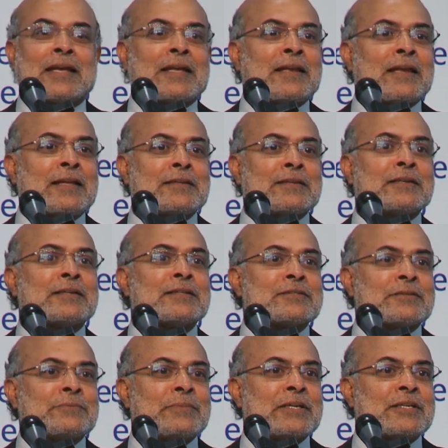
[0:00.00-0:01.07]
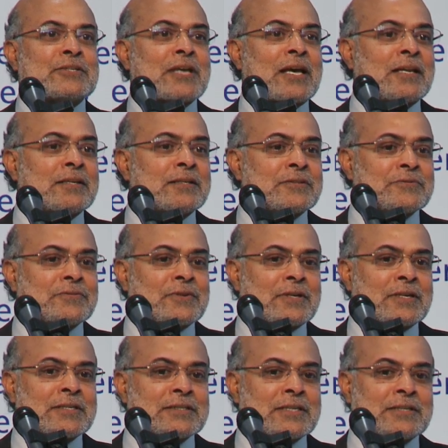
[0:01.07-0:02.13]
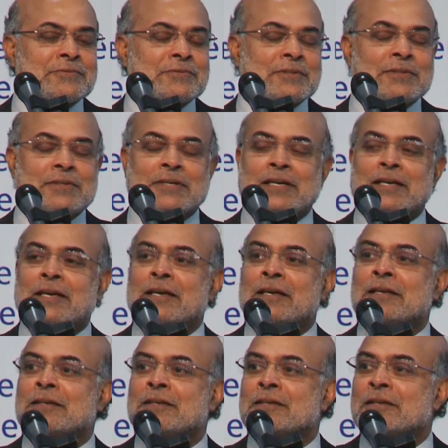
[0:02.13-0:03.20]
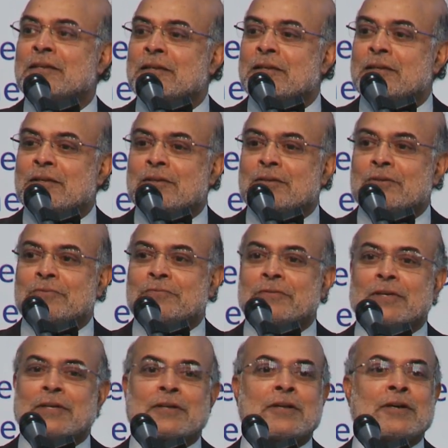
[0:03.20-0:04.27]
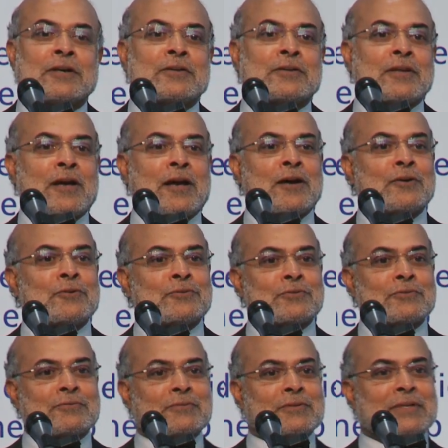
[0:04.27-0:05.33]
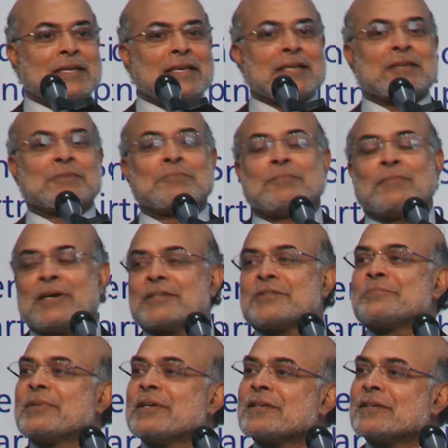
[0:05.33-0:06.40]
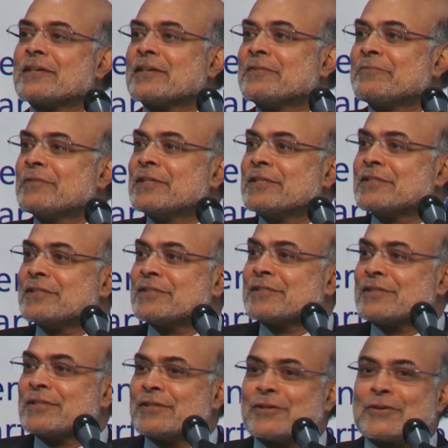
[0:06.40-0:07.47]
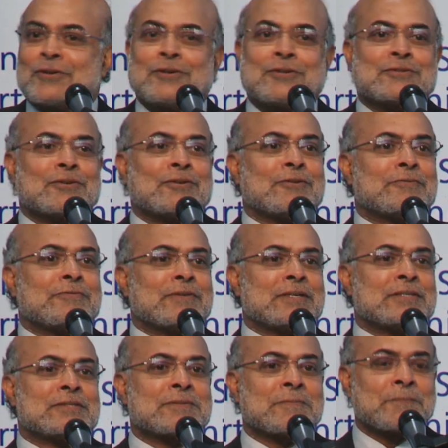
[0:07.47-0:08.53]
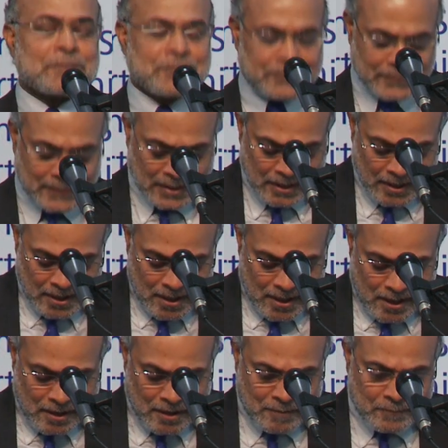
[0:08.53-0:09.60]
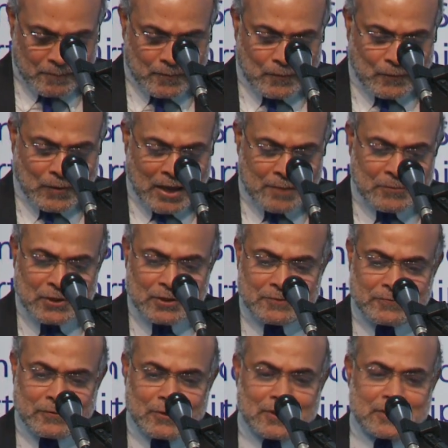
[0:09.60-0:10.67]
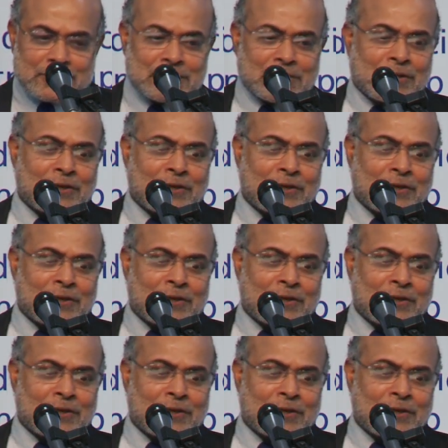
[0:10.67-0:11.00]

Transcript: And I think it's a big challenge for us as we look ahead to figure out how to create much better convergence across all of us. Um, I'm going to focus a